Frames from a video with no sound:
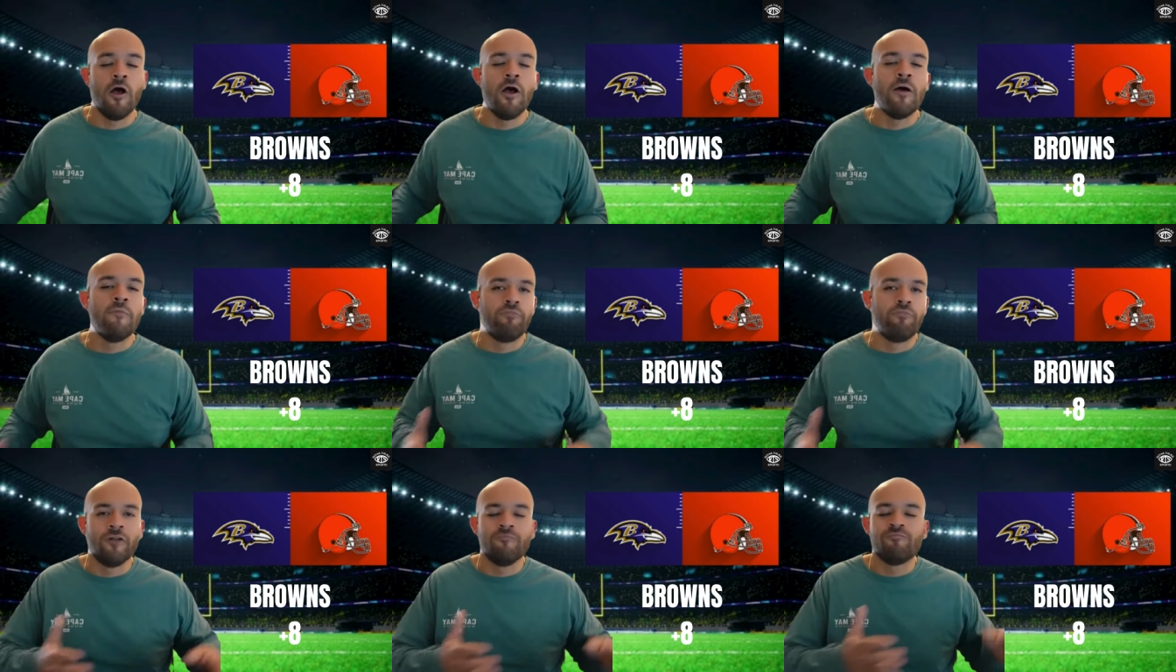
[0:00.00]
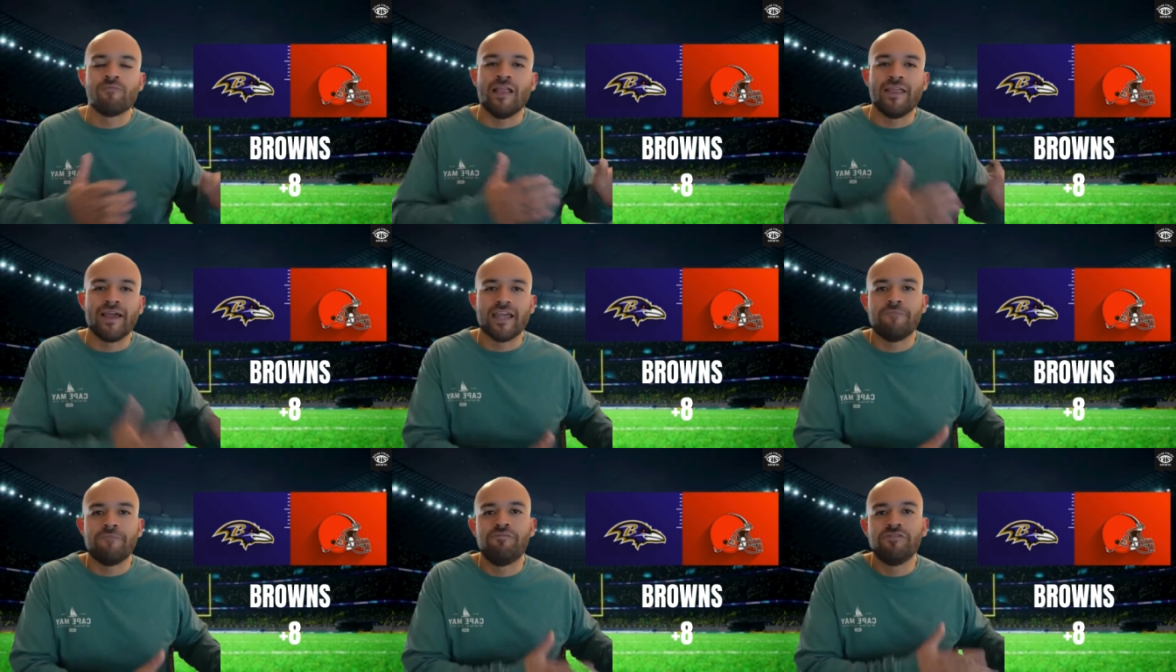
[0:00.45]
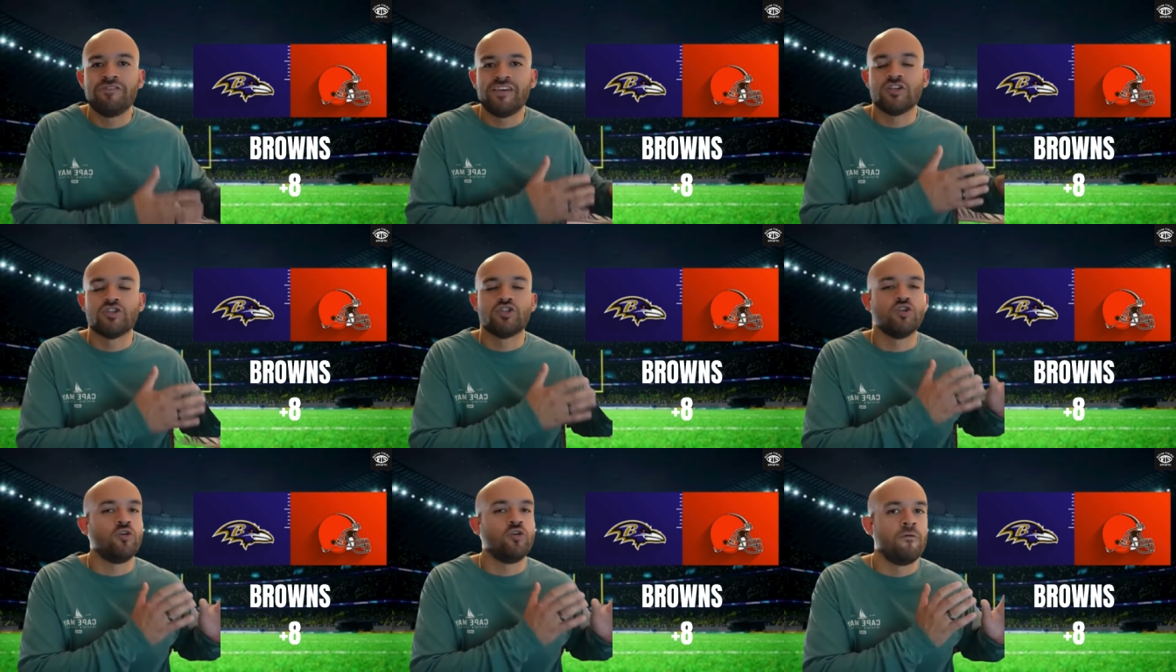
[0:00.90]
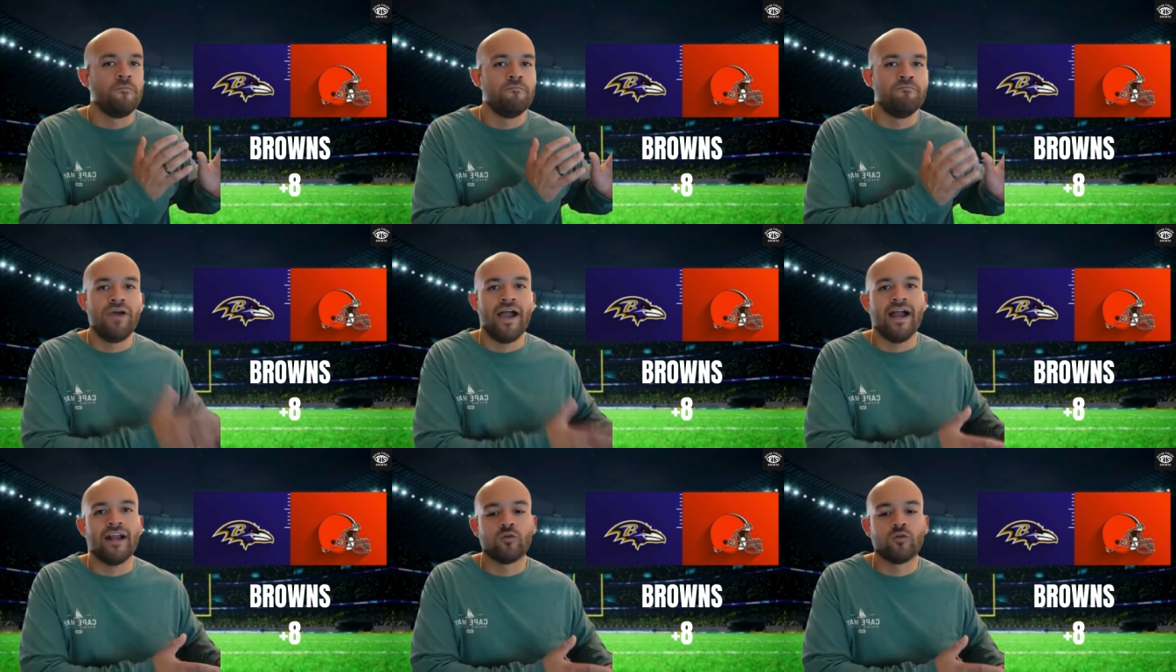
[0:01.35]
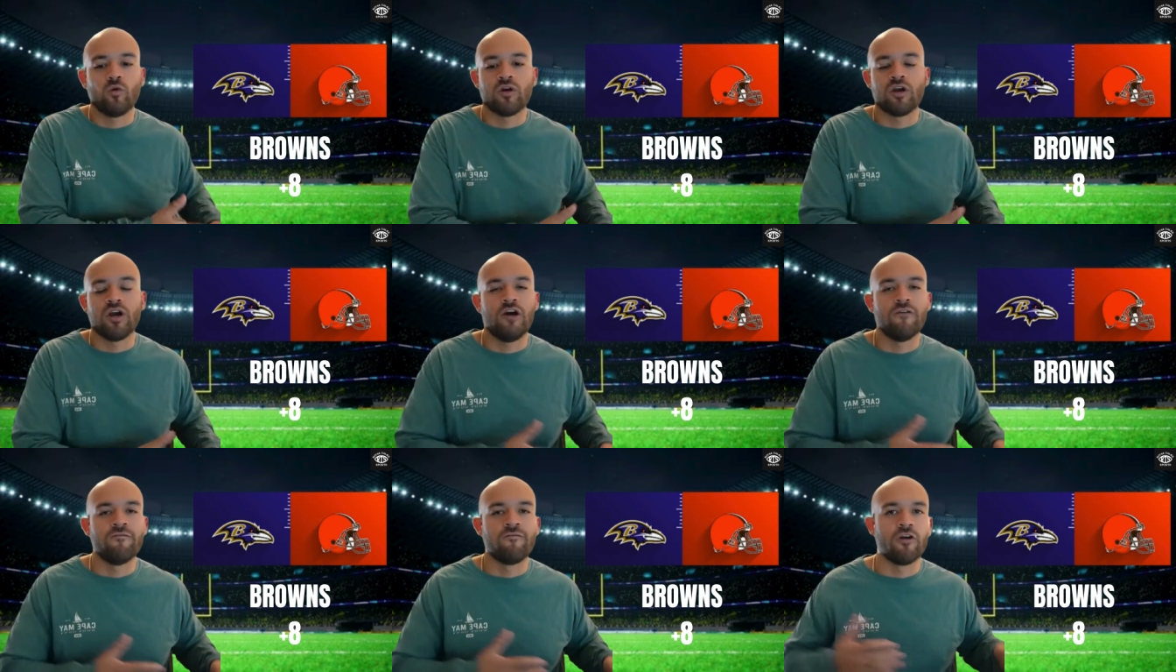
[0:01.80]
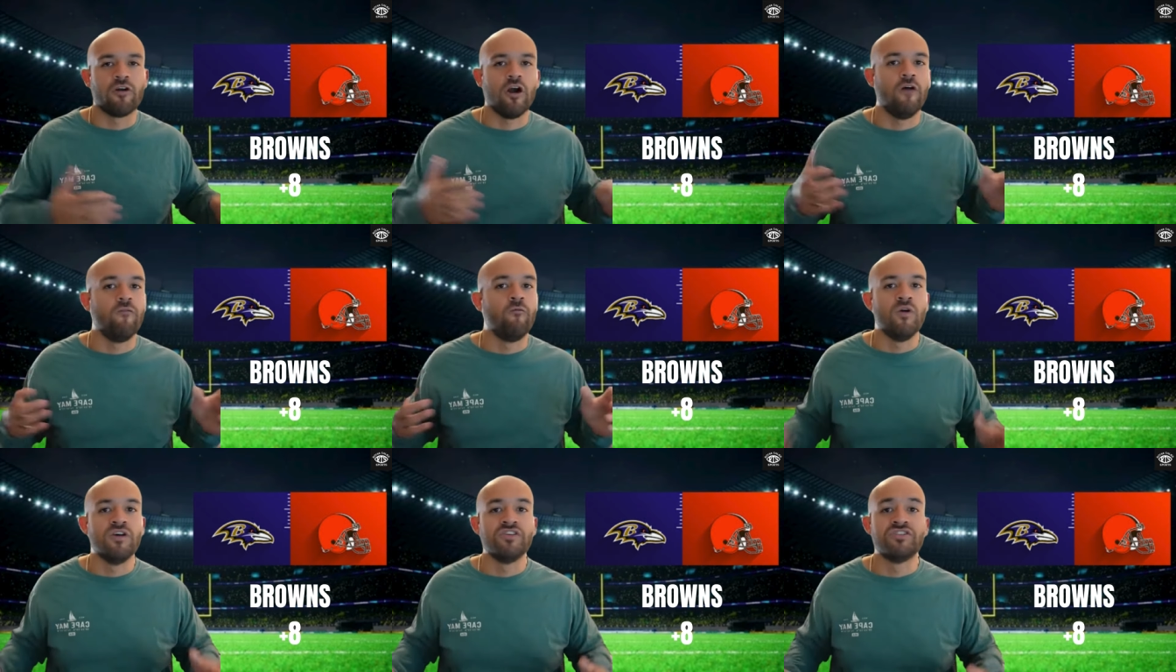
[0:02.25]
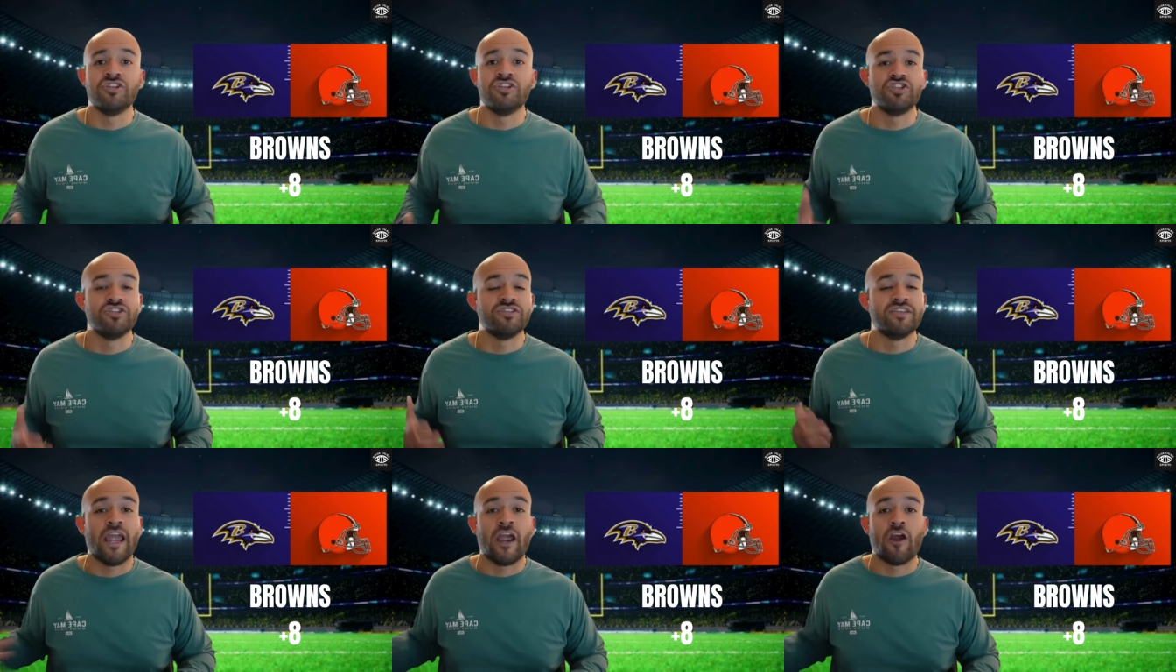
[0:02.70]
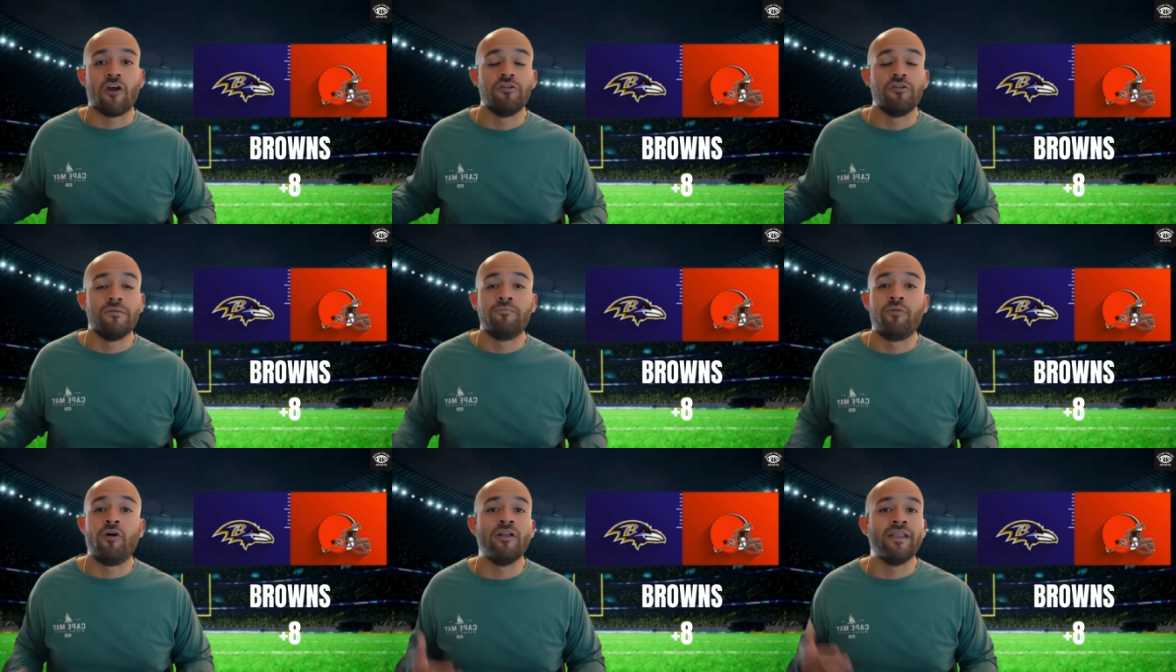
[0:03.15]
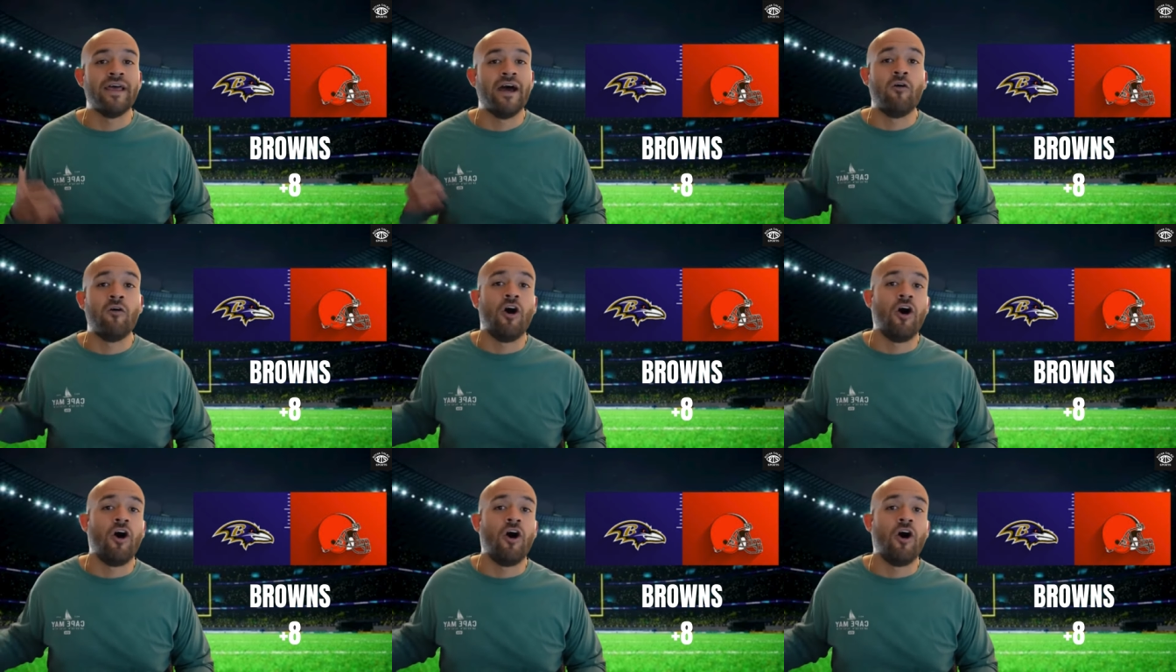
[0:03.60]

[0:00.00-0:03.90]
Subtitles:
but I like a potential backdoor cover of Winston just airing the ball out